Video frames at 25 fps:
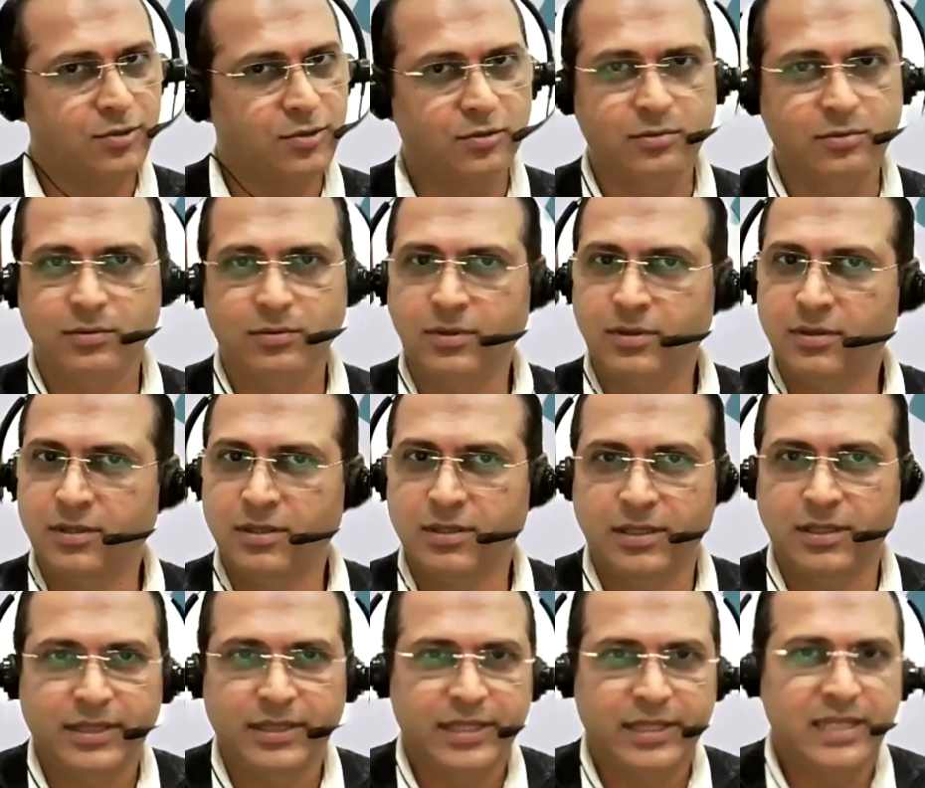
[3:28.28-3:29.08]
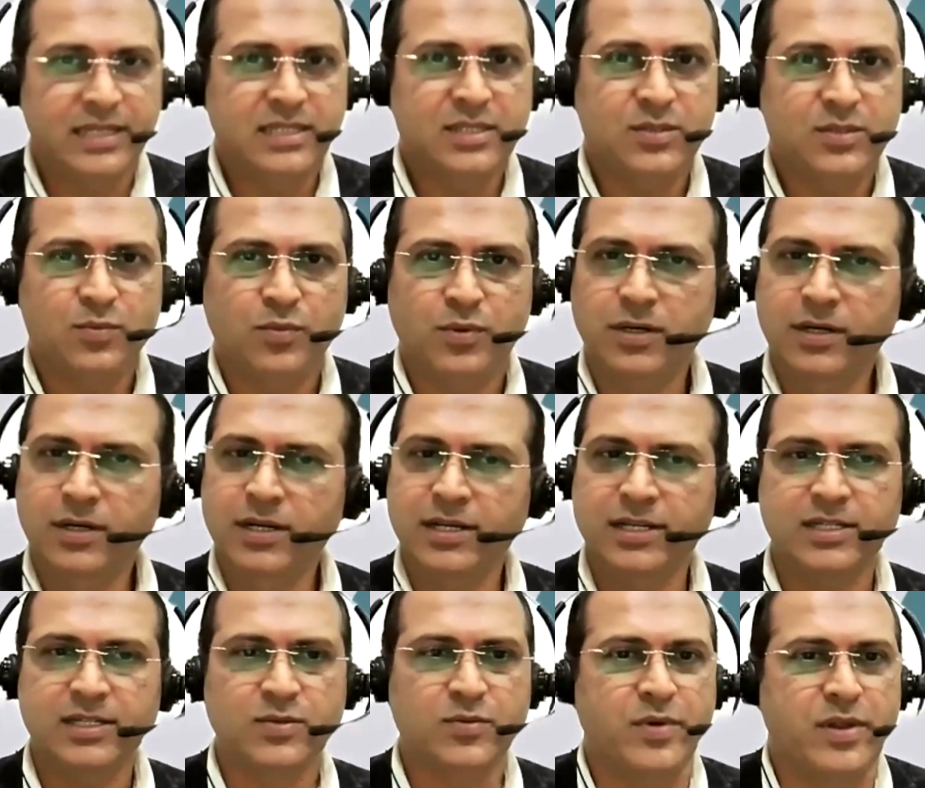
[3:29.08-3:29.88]
So this
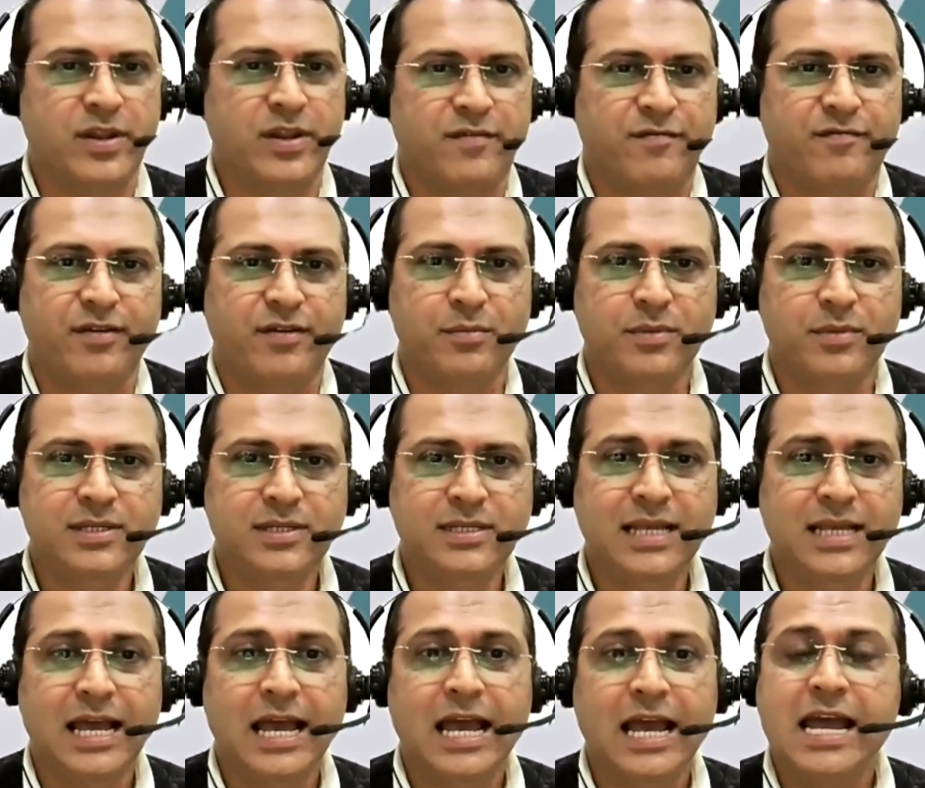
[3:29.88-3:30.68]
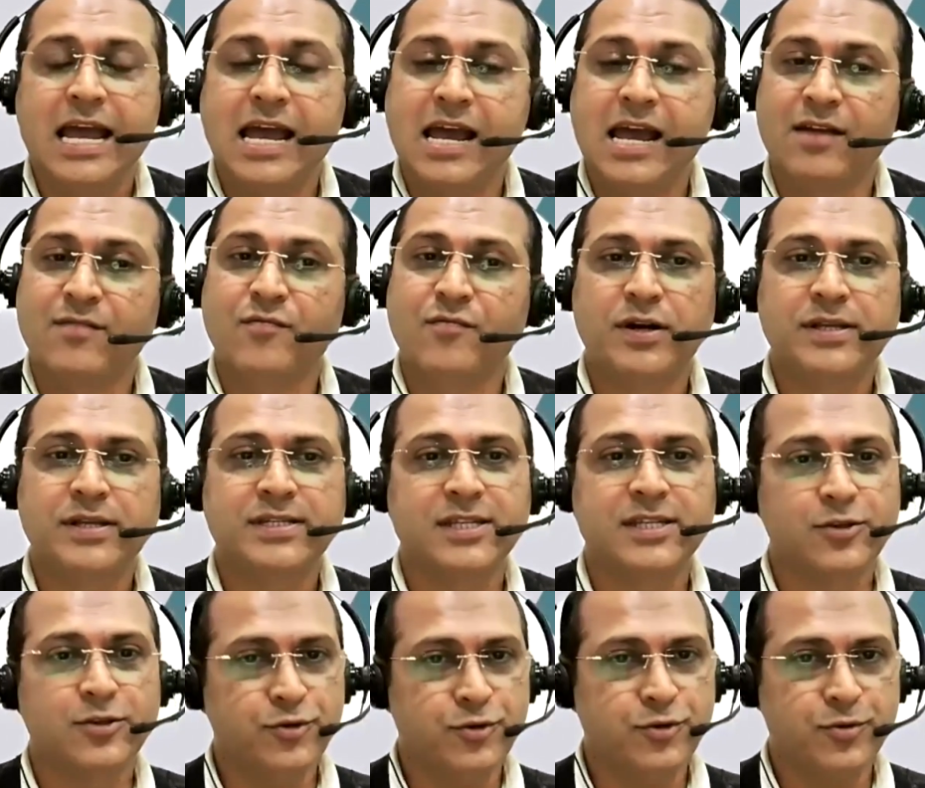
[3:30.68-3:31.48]
word is very famous. And what
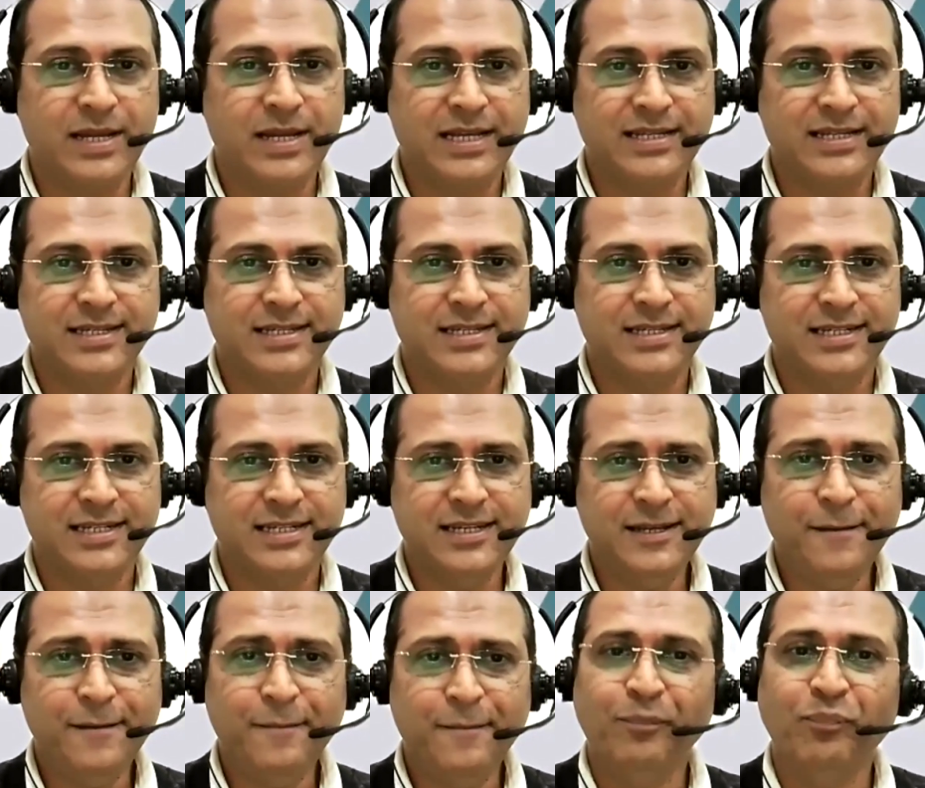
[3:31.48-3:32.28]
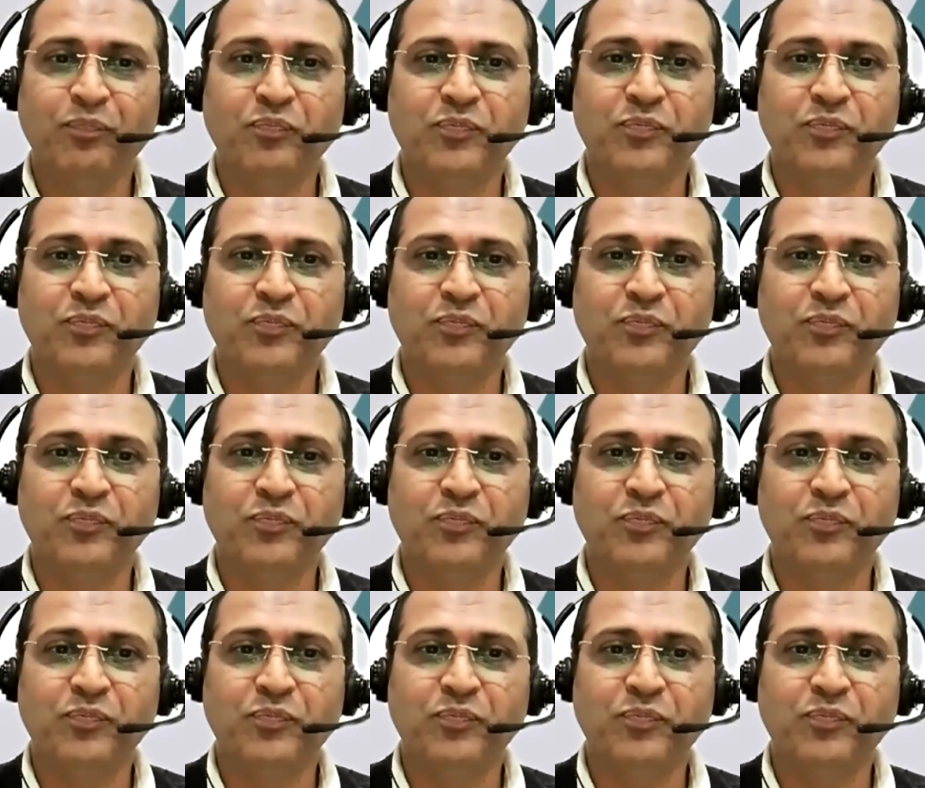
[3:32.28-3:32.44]
is a neuroplasticity?